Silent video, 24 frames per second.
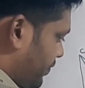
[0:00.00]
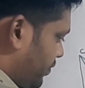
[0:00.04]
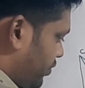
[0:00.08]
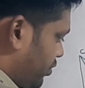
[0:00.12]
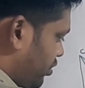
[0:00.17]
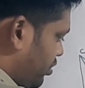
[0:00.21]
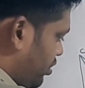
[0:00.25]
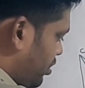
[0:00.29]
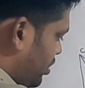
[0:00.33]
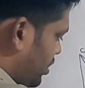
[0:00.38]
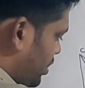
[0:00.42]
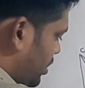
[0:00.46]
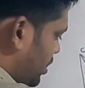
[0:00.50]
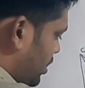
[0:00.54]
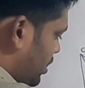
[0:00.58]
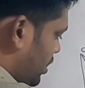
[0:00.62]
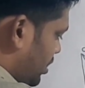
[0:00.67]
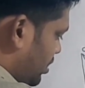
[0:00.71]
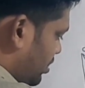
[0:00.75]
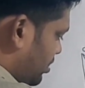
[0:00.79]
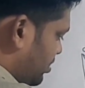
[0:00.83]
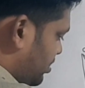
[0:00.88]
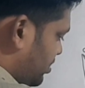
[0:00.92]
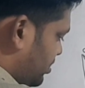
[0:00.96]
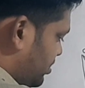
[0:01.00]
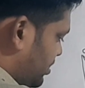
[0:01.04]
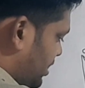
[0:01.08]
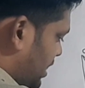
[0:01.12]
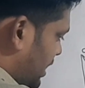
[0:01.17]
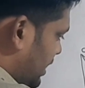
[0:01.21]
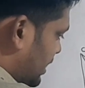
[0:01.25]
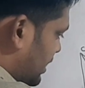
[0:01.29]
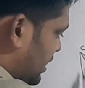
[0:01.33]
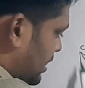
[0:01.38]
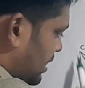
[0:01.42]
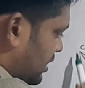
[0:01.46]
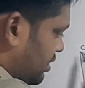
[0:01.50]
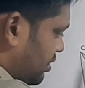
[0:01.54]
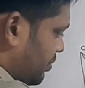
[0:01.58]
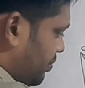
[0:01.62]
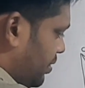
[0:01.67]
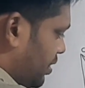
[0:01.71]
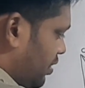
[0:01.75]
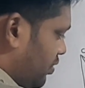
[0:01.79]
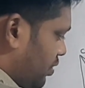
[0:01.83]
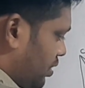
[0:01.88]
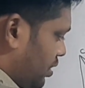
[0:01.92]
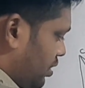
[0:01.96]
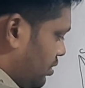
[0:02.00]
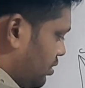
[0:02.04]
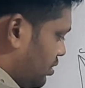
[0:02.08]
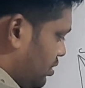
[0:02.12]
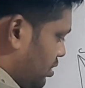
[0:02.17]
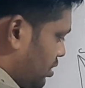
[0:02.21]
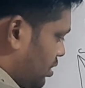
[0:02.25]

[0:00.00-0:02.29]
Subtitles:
for this triangle and the big one.